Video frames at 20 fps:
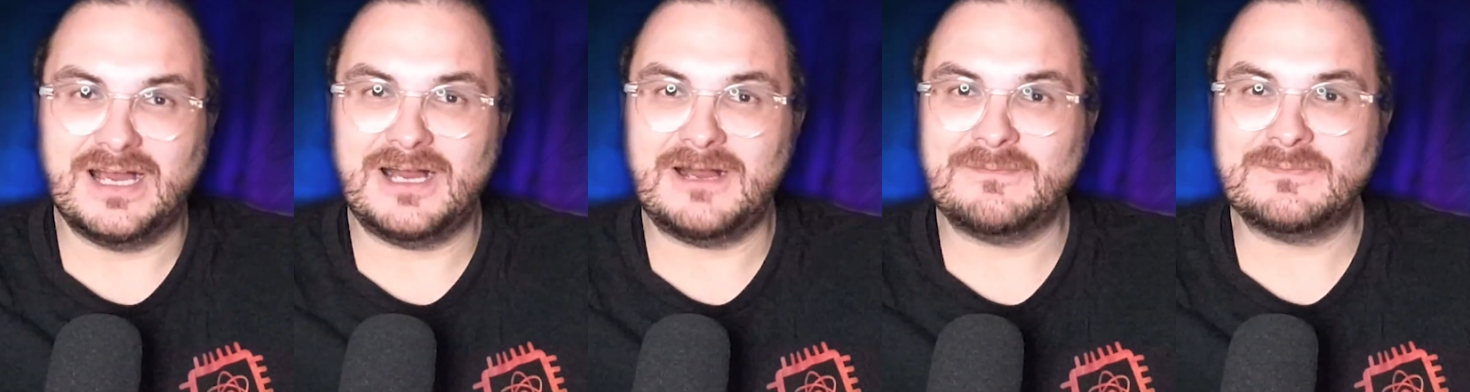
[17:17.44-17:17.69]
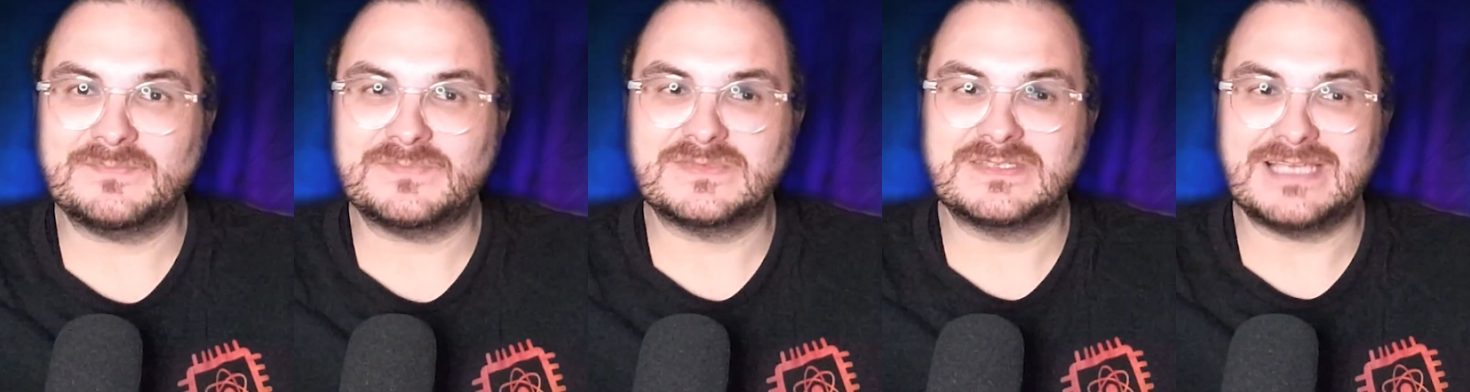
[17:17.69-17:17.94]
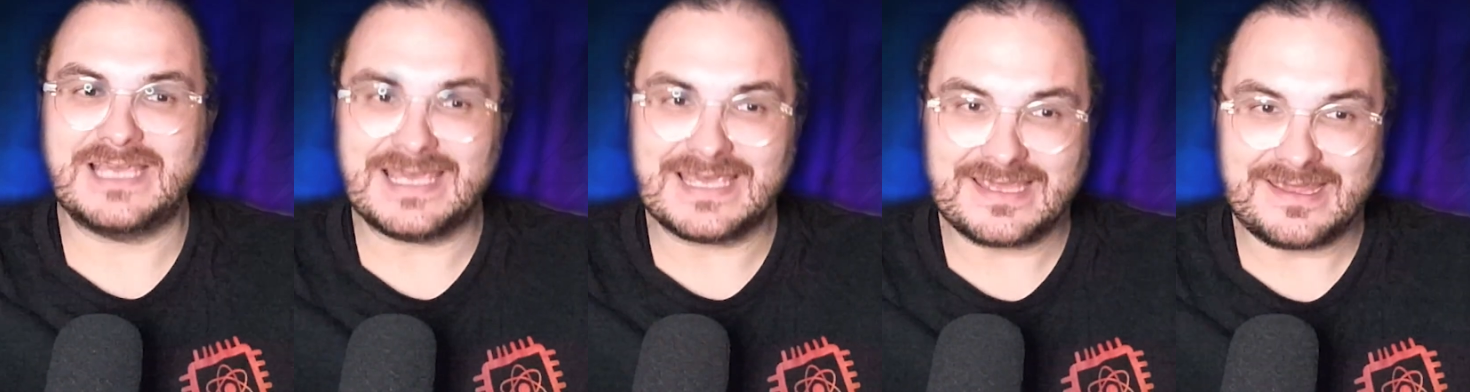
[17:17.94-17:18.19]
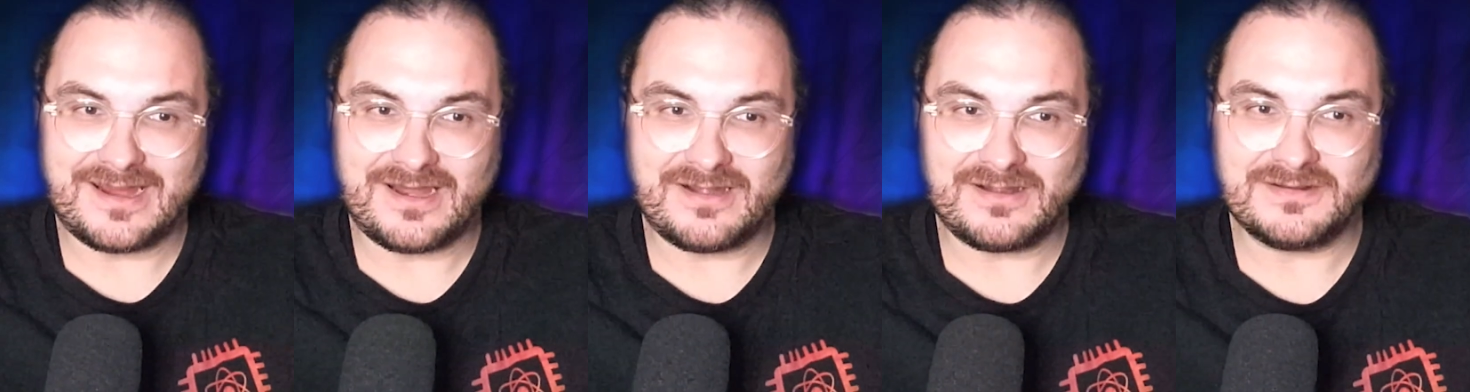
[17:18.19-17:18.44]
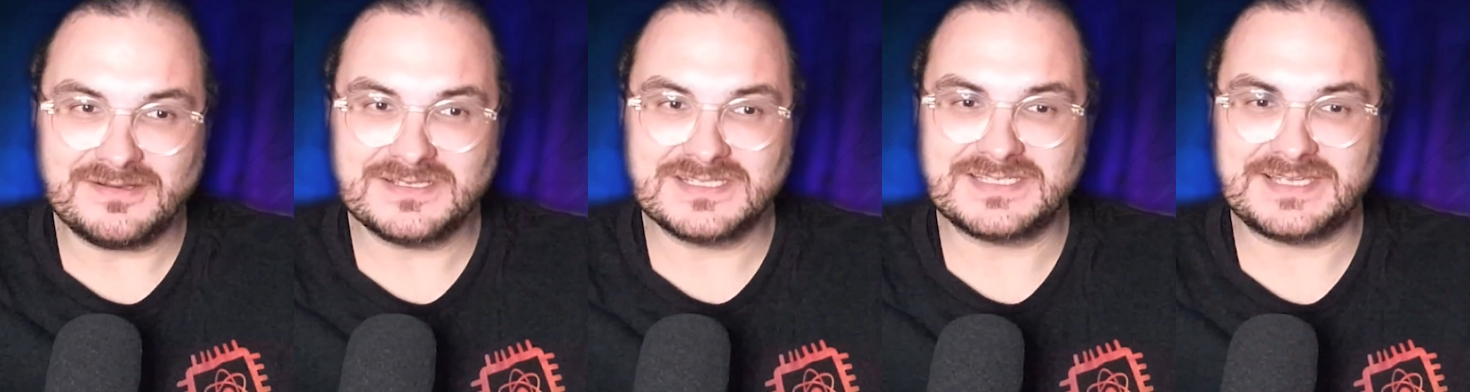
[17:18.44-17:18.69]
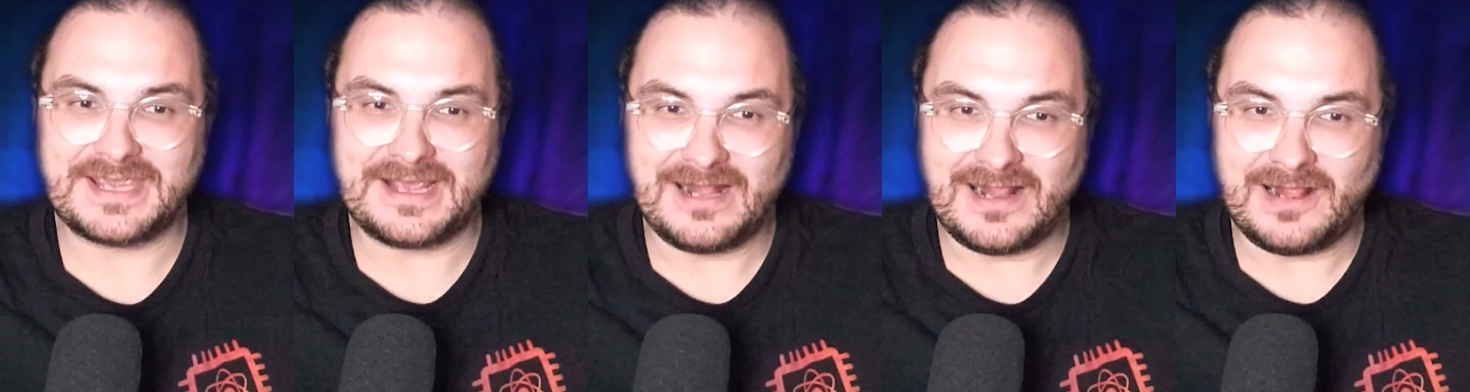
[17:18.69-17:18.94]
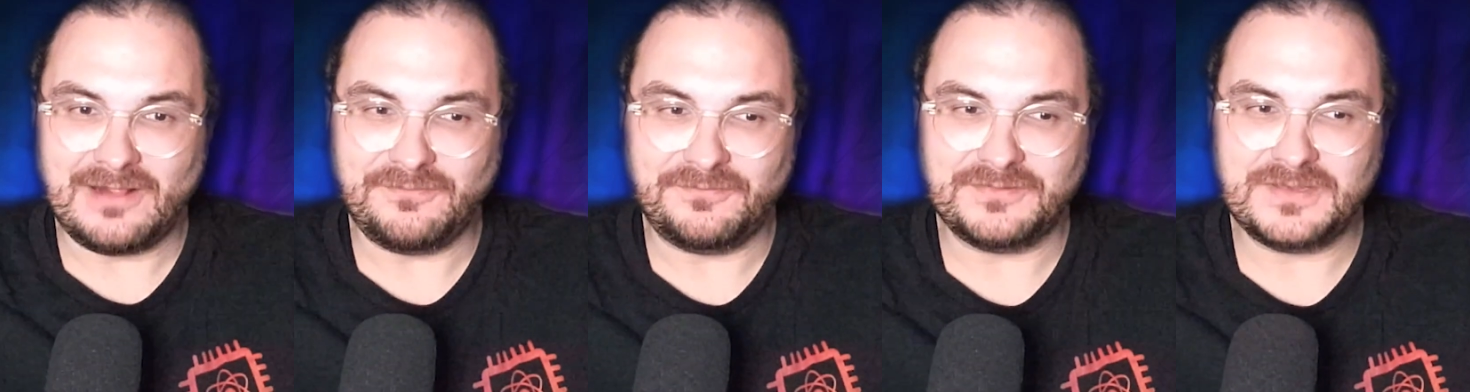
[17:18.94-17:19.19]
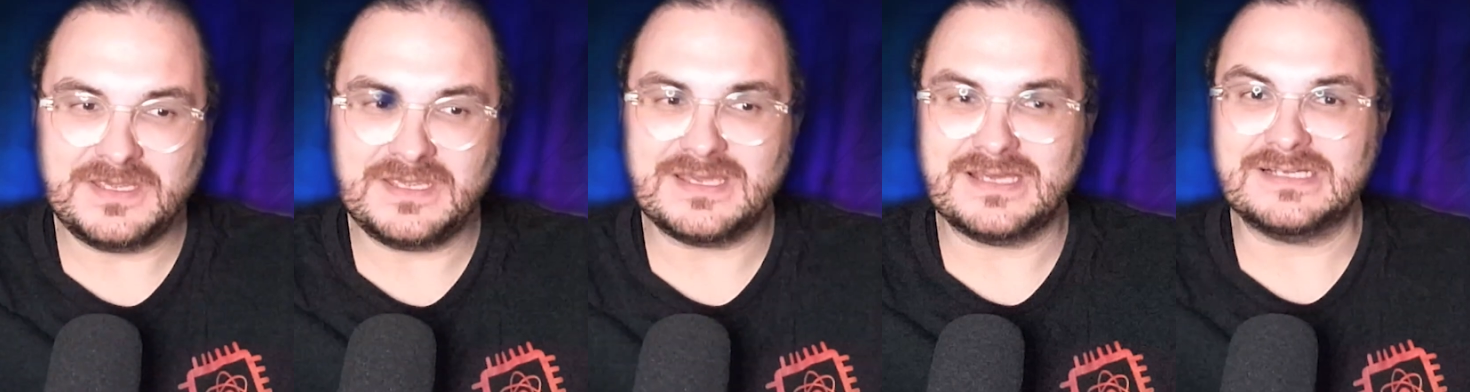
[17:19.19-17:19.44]
Um, take care, stay
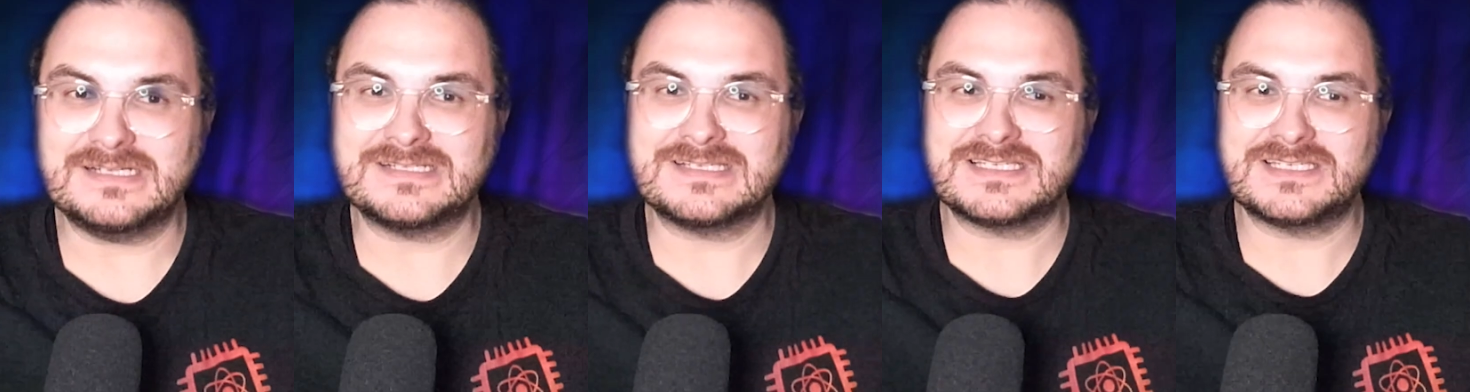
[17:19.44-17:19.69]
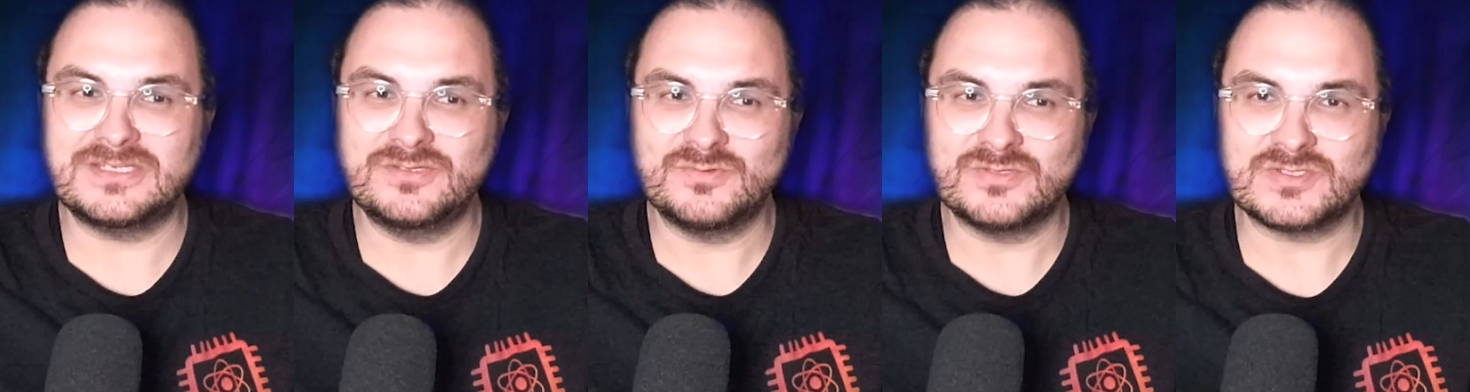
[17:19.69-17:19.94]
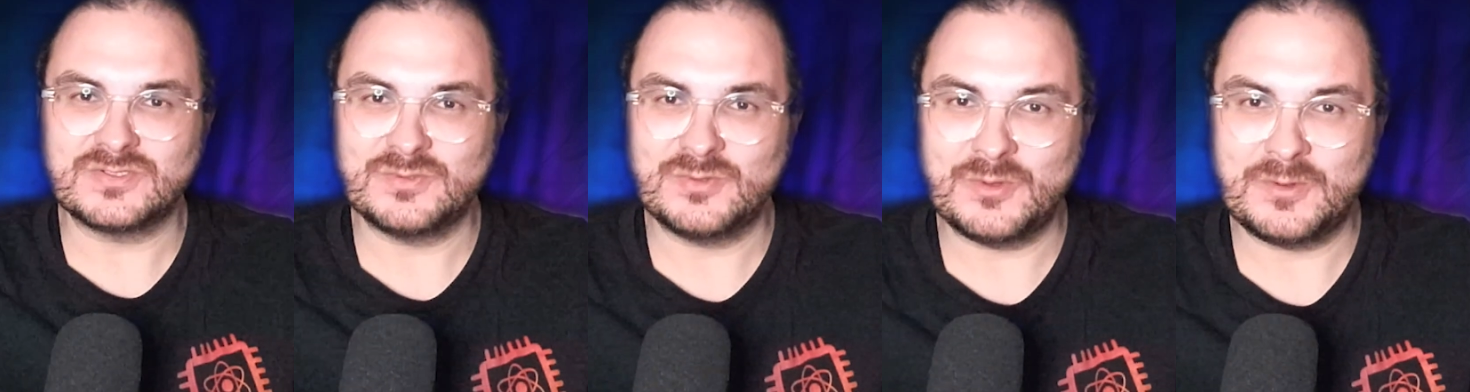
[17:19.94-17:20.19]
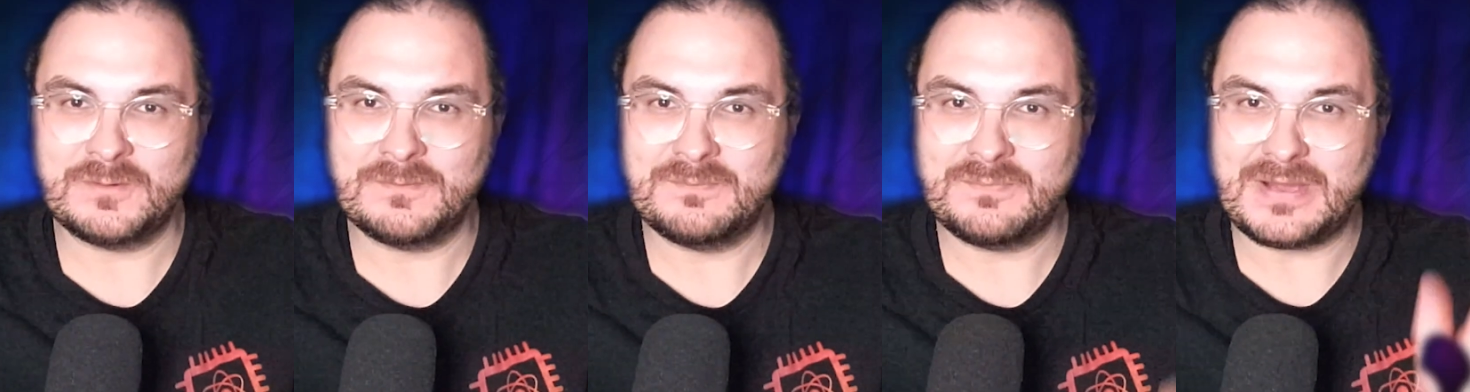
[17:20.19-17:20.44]
healthy, and see you soon.